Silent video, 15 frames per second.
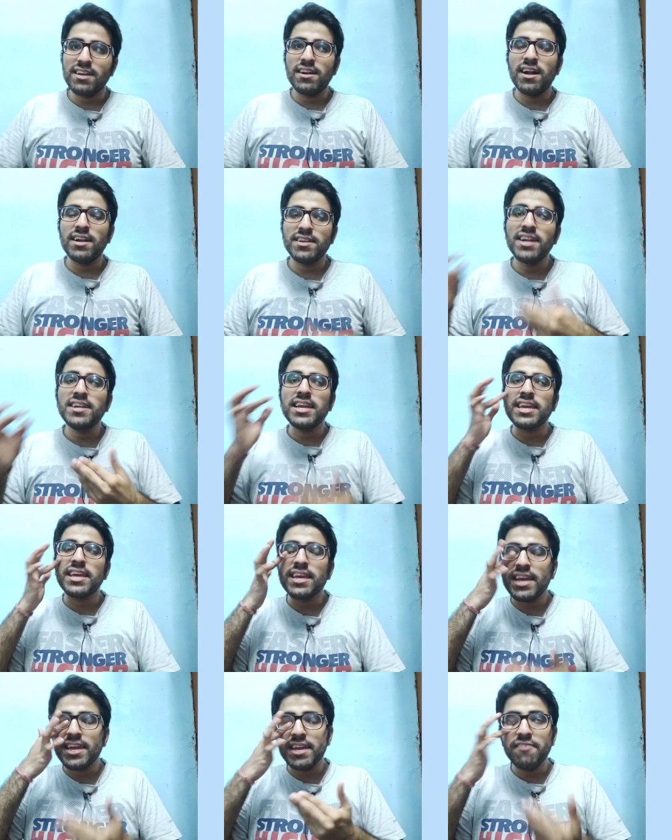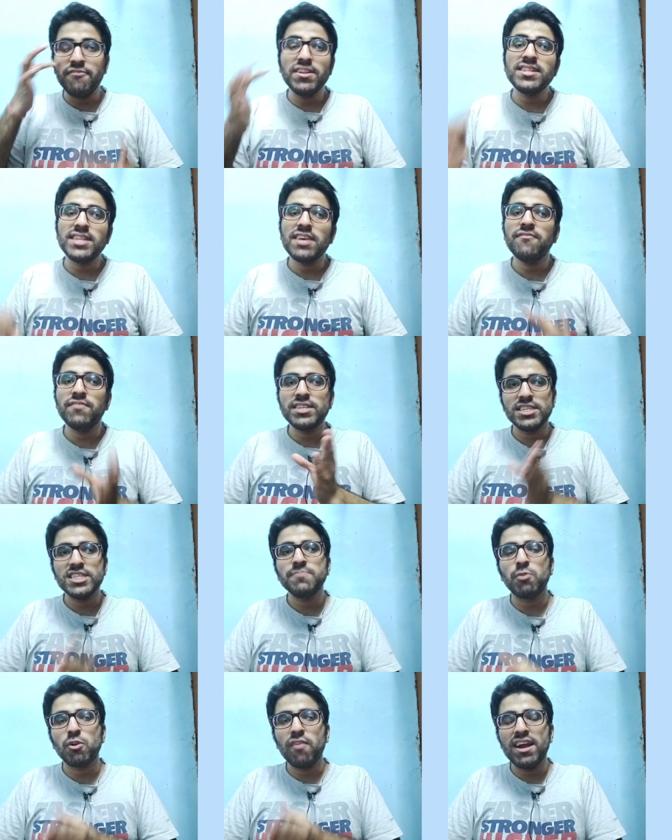undertaking and everything which
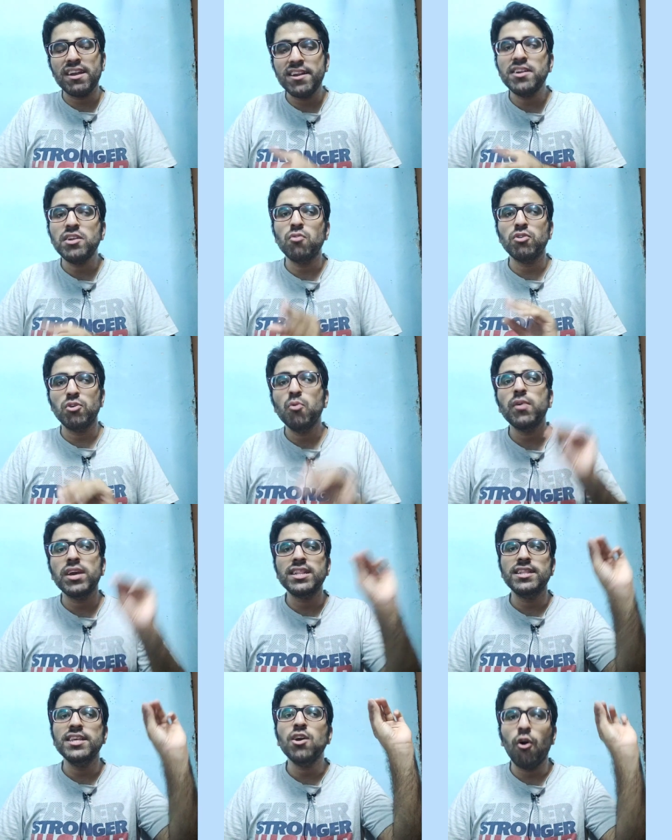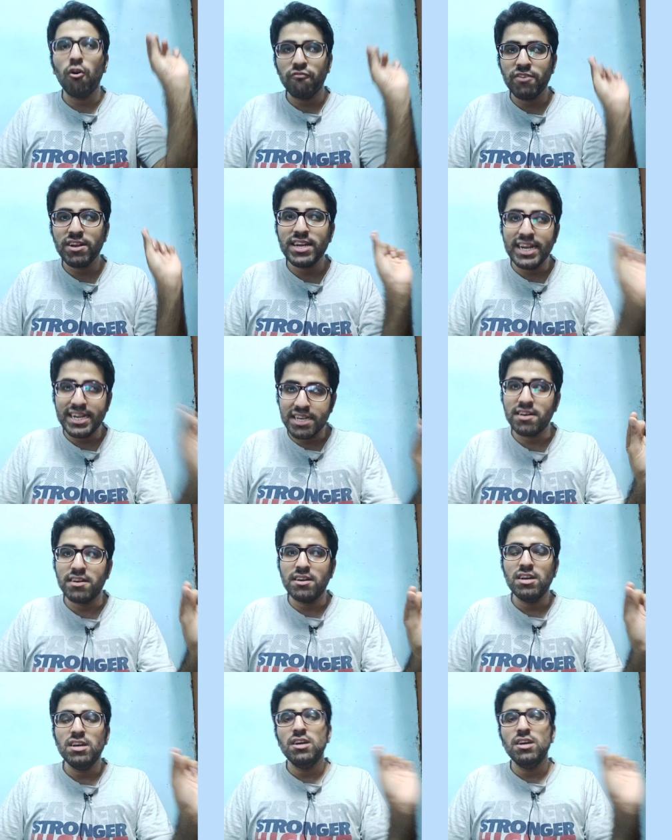is provided to you in the offer letter.